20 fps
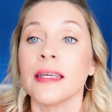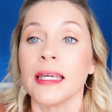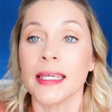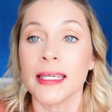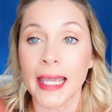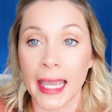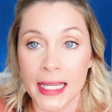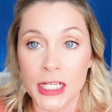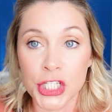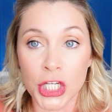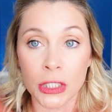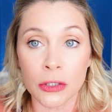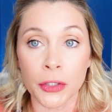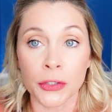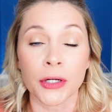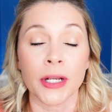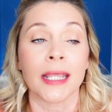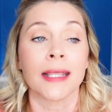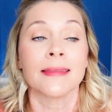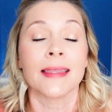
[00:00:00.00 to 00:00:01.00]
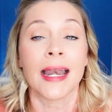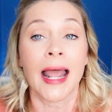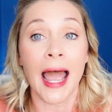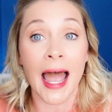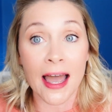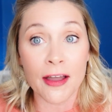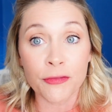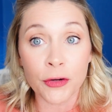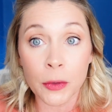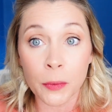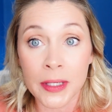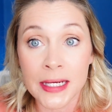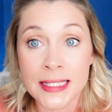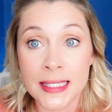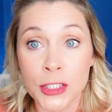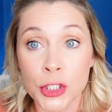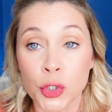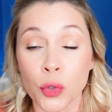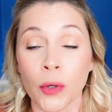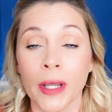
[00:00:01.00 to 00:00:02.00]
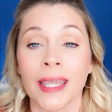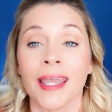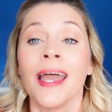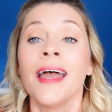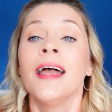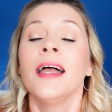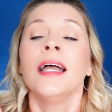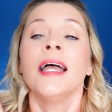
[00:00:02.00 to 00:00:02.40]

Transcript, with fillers: engaging learning that everyone is enjoying.